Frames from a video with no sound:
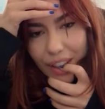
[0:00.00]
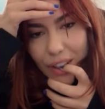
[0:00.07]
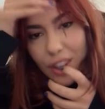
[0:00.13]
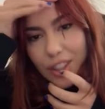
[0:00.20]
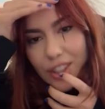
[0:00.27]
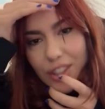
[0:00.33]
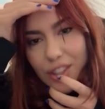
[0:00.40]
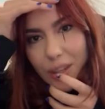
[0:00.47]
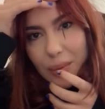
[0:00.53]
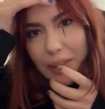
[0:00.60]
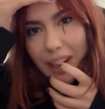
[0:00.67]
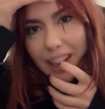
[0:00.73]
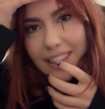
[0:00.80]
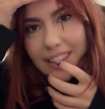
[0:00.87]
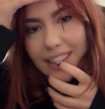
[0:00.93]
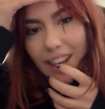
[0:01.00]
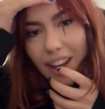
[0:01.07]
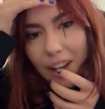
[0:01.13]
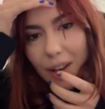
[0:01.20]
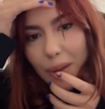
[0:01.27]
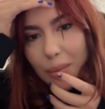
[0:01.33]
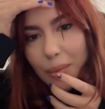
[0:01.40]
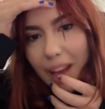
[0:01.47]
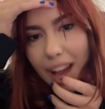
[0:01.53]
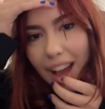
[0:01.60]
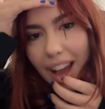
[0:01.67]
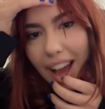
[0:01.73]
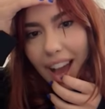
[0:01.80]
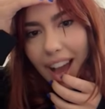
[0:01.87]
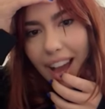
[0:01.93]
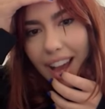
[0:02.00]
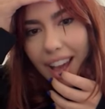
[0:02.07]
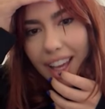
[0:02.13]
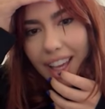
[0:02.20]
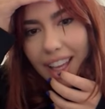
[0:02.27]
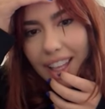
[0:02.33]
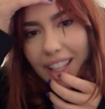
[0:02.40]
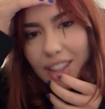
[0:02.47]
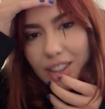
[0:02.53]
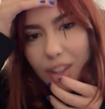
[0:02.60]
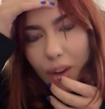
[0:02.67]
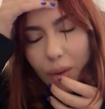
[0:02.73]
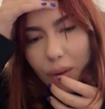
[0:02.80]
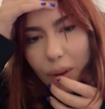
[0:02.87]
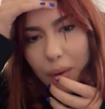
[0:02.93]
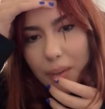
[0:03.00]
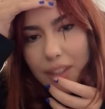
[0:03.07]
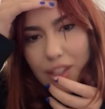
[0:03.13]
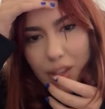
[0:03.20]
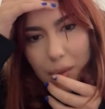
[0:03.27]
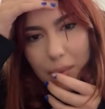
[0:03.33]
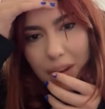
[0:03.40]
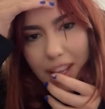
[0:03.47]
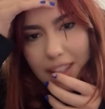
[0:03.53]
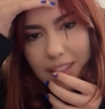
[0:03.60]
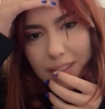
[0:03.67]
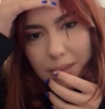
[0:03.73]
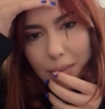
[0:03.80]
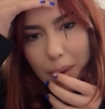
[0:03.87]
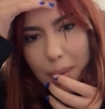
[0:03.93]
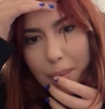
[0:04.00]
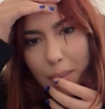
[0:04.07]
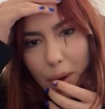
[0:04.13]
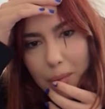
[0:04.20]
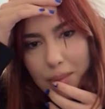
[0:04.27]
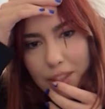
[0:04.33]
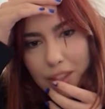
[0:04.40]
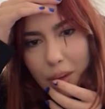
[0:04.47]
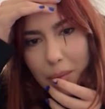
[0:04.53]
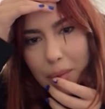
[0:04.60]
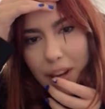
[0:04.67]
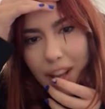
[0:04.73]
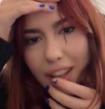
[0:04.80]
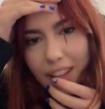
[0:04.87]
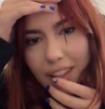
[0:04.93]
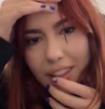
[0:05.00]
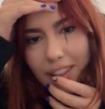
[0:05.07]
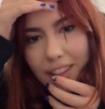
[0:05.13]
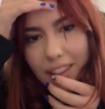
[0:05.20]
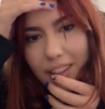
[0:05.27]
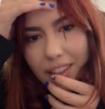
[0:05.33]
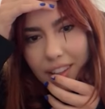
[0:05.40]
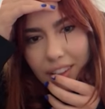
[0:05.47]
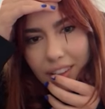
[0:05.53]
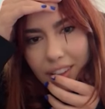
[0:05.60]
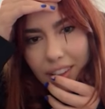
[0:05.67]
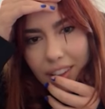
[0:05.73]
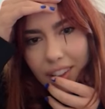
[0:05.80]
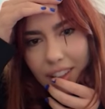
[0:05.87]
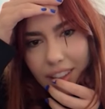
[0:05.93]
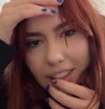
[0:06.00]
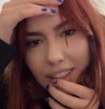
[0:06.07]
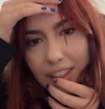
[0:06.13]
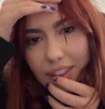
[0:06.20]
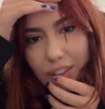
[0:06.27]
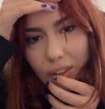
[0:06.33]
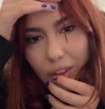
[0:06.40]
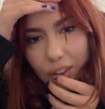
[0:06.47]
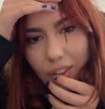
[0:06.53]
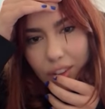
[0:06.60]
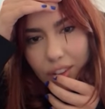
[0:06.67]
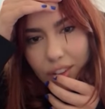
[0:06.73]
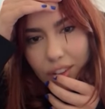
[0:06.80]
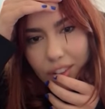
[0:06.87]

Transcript: Thoughts on Geminis? Um, I don't know any Geminis. My mom's a Gemini, and that's all.